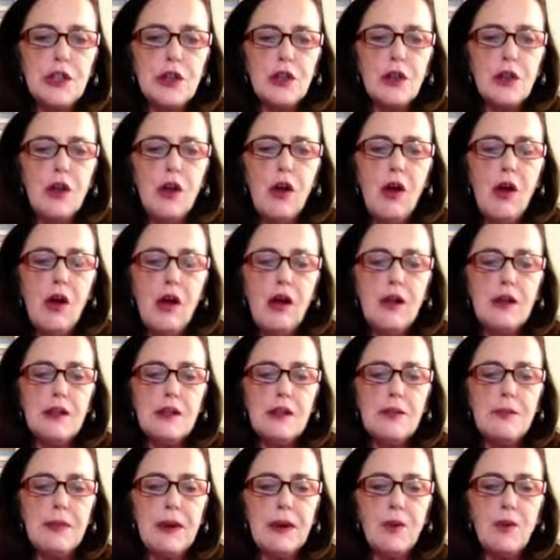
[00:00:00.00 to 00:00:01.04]

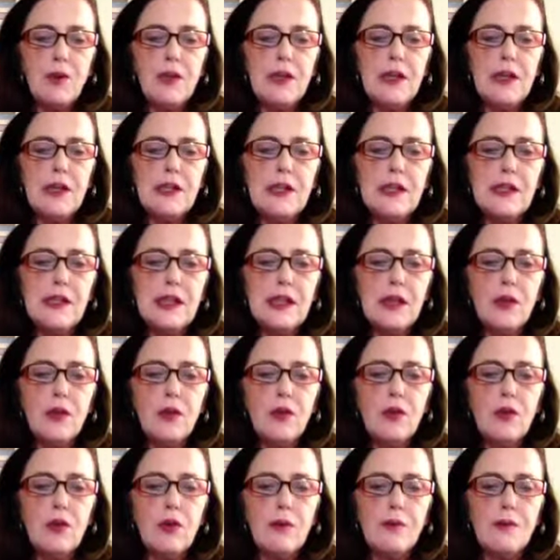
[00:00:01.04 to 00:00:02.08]
caused by releasing
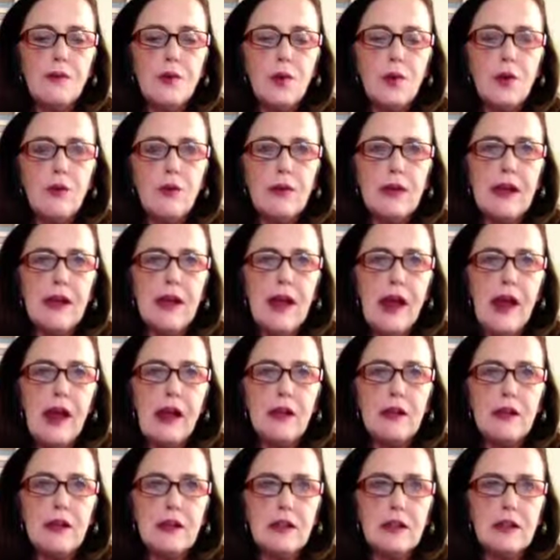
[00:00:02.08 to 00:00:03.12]
or absorbing
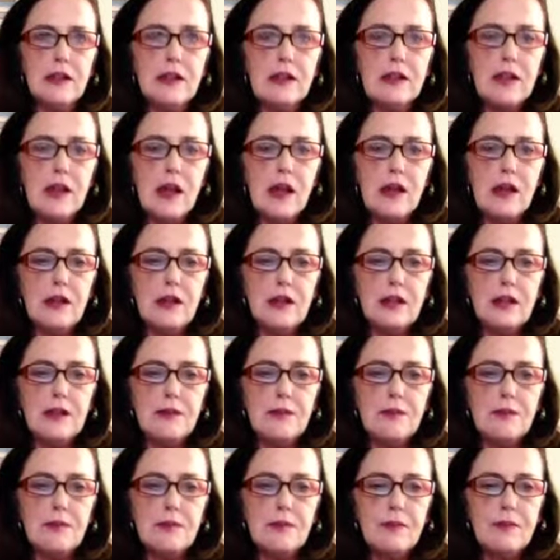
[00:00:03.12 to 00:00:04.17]
alkaline salts.
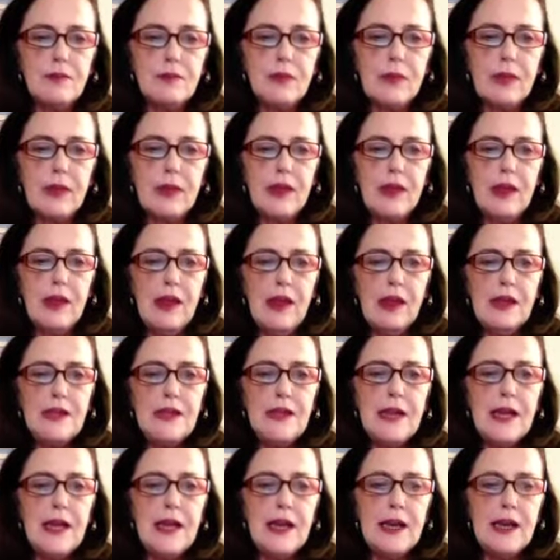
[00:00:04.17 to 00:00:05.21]

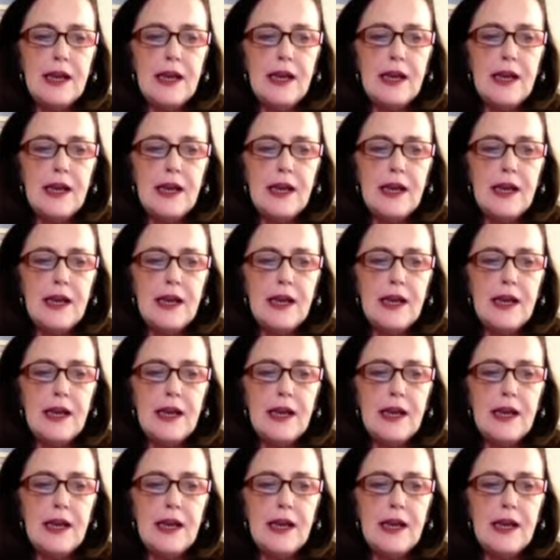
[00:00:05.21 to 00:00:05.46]
10.